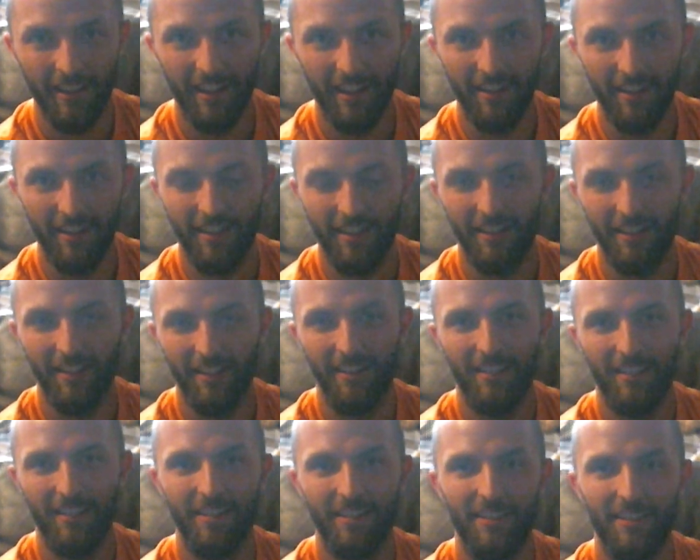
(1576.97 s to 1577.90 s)
Even if you
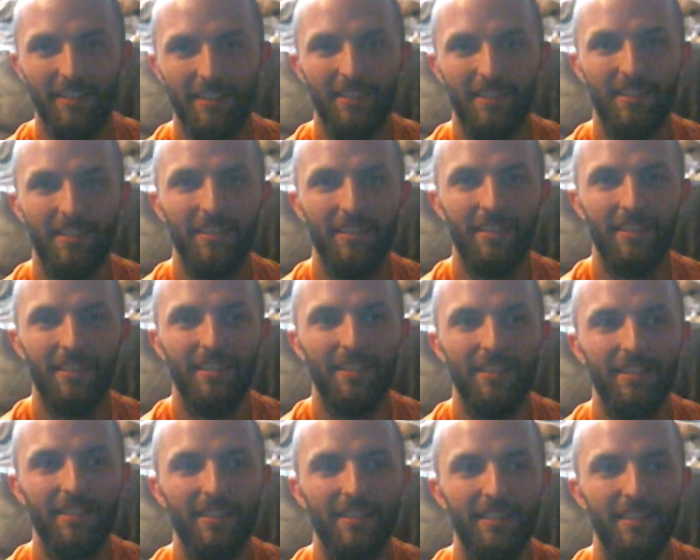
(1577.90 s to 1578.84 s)
ask, is it good
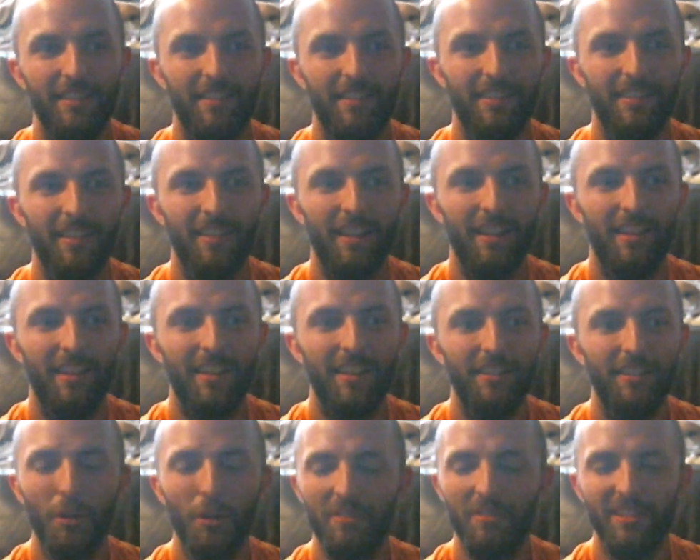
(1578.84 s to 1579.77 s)
if the human
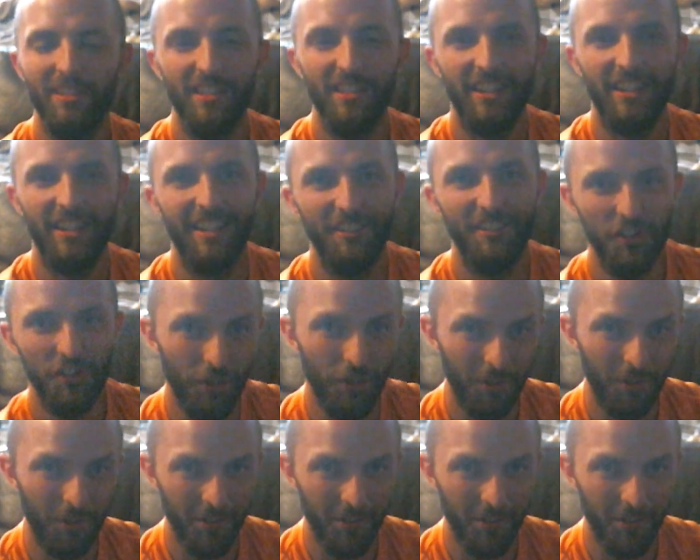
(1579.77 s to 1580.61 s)
population dies?